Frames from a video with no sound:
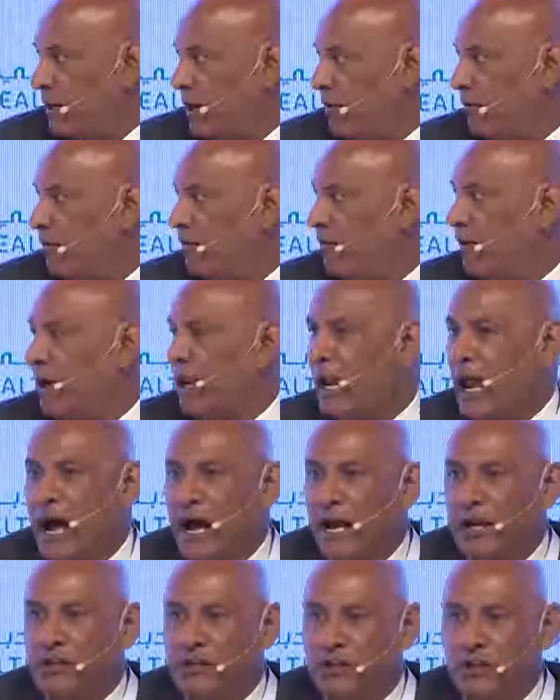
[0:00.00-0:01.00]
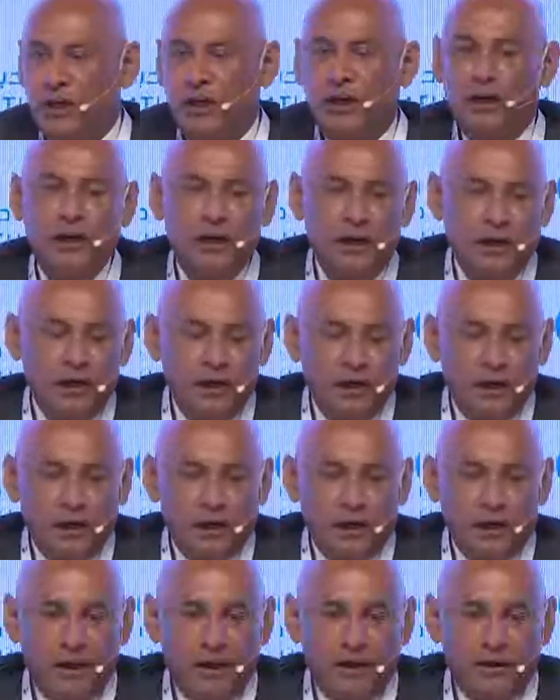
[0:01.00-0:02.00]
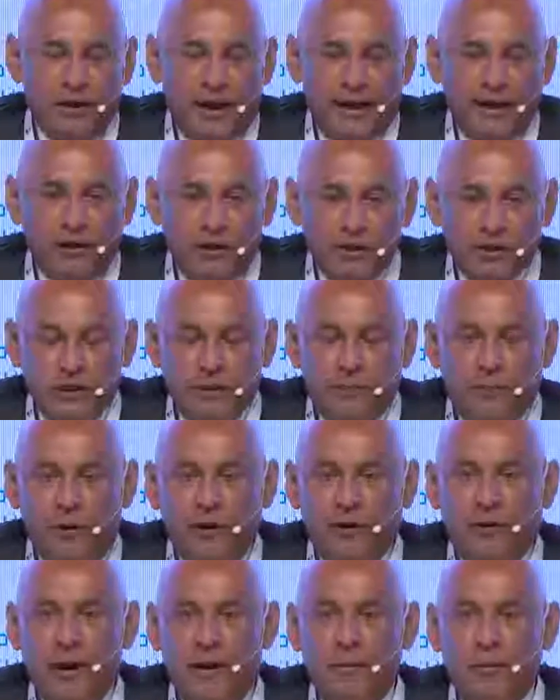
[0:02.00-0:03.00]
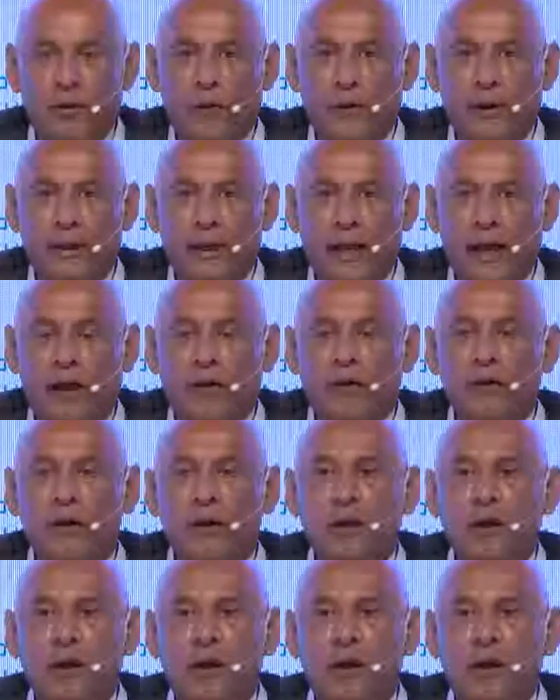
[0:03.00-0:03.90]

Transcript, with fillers: We have a very large uh, uh, diagnostic program going now.